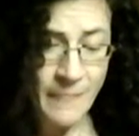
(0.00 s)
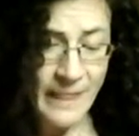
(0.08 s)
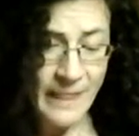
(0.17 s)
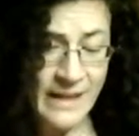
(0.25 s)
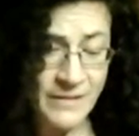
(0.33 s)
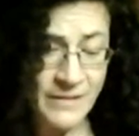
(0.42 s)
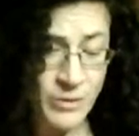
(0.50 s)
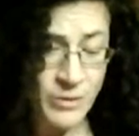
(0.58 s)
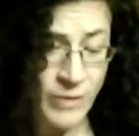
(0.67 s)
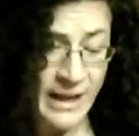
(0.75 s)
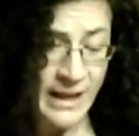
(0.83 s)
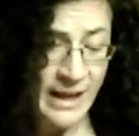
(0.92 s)
and of a
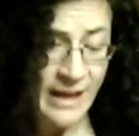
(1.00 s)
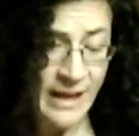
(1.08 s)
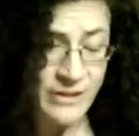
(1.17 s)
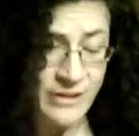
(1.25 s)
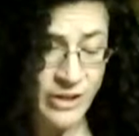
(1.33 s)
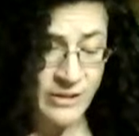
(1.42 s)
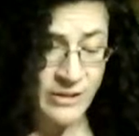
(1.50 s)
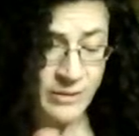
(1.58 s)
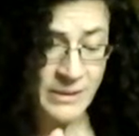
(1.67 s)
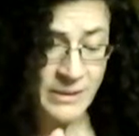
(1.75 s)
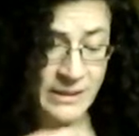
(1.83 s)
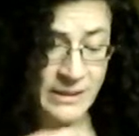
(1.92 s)
grey-haired
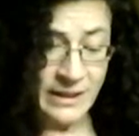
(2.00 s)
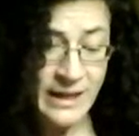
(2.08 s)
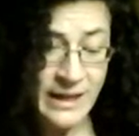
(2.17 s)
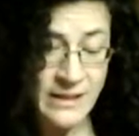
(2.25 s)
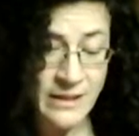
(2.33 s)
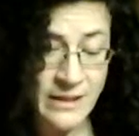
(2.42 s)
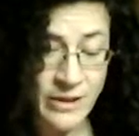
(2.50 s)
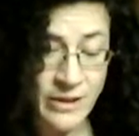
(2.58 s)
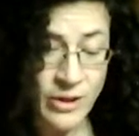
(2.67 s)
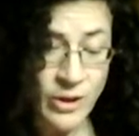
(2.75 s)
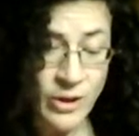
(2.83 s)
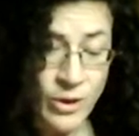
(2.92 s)
gentleman and lady
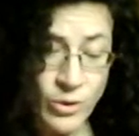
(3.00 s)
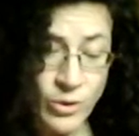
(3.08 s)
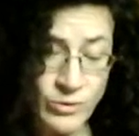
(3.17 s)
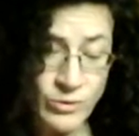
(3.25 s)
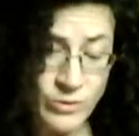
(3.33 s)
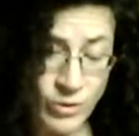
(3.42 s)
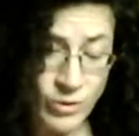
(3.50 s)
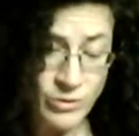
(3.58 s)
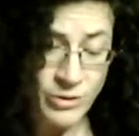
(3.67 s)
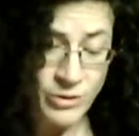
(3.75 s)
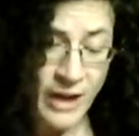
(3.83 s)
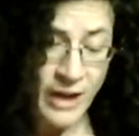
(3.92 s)
whose
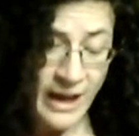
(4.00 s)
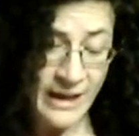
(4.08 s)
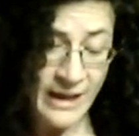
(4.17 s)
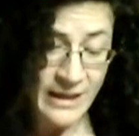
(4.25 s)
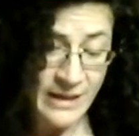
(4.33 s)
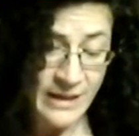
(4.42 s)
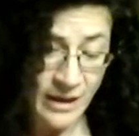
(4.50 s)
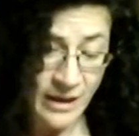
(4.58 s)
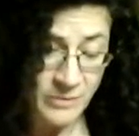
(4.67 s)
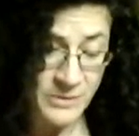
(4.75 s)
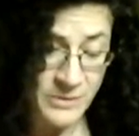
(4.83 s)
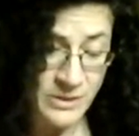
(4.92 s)
daughter I had
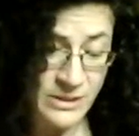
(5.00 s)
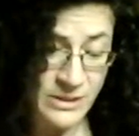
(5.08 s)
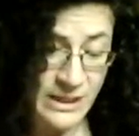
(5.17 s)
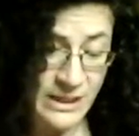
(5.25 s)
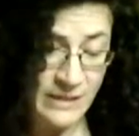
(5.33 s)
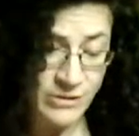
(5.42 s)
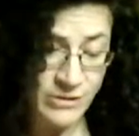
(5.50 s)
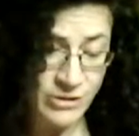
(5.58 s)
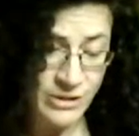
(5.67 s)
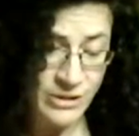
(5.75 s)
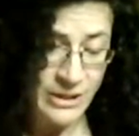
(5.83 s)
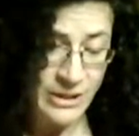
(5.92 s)
helped to teach,
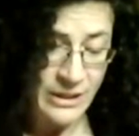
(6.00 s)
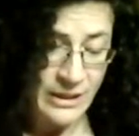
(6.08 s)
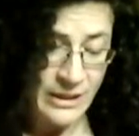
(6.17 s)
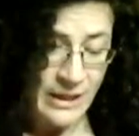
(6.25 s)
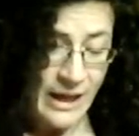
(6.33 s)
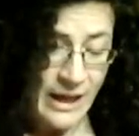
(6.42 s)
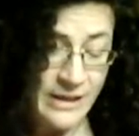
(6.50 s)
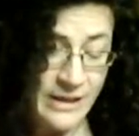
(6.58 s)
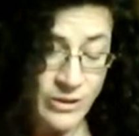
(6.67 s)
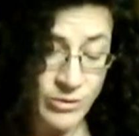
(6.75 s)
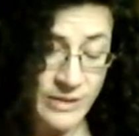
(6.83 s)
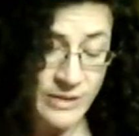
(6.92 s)
and at
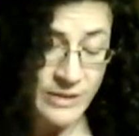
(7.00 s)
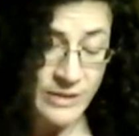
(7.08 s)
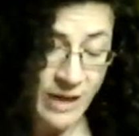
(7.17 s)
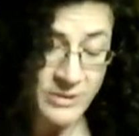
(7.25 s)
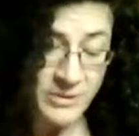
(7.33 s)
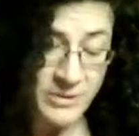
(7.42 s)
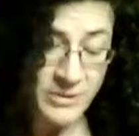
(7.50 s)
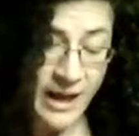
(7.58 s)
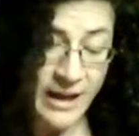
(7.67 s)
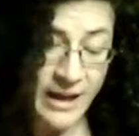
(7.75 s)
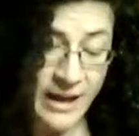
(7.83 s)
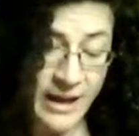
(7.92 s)
whose house
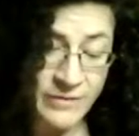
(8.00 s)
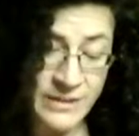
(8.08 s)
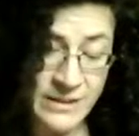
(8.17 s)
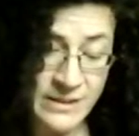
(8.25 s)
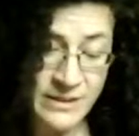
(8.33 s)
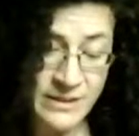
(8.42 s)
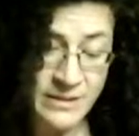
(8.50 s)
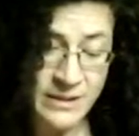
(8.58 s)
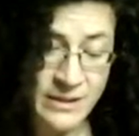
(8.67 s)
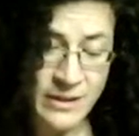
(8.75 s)
I had visited,